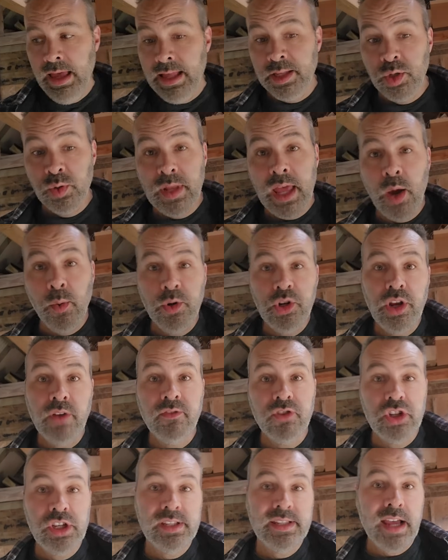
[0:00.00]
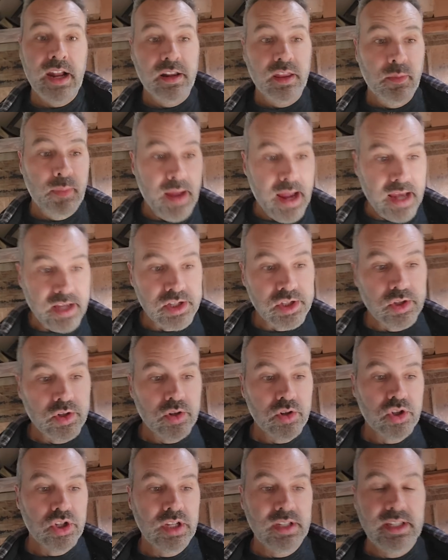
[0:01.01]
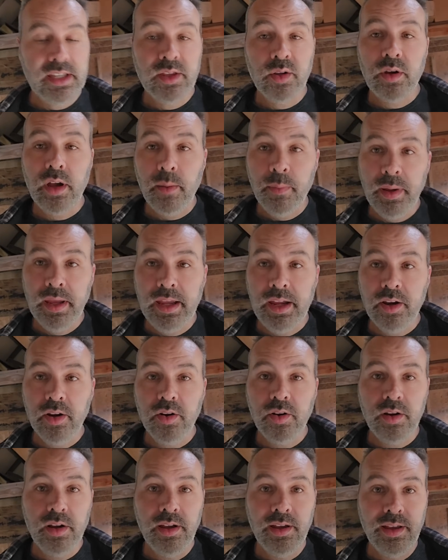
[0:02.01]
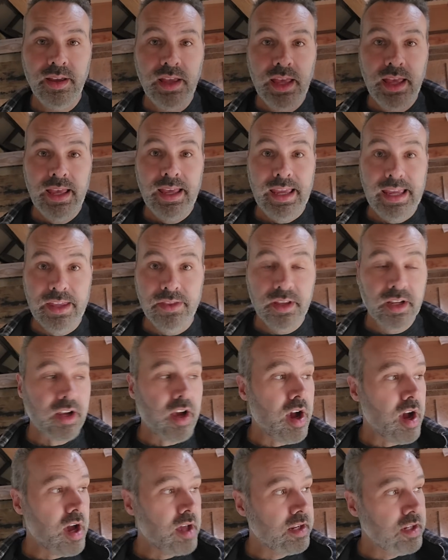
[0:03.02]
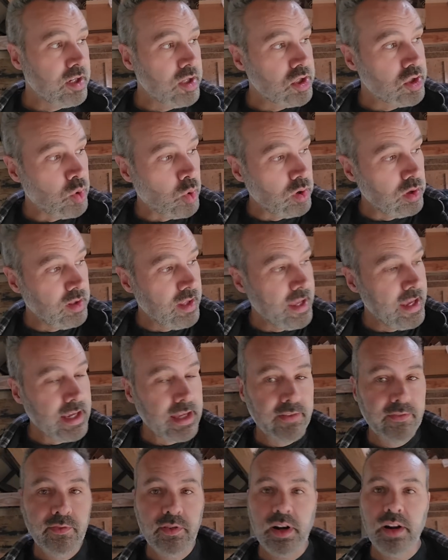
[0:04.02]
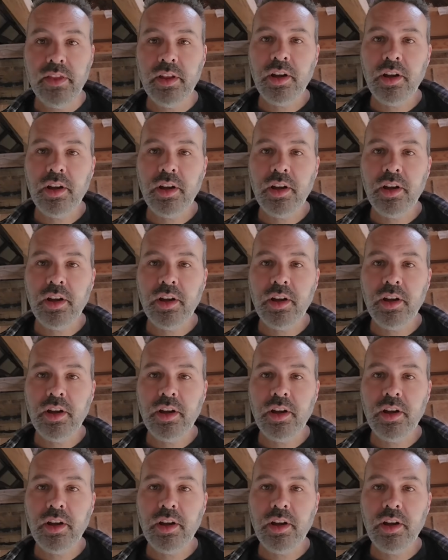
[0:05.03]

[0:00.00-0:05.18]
And so now whenever she's out of the pasture, she's either up here in the cottage or laying in front of the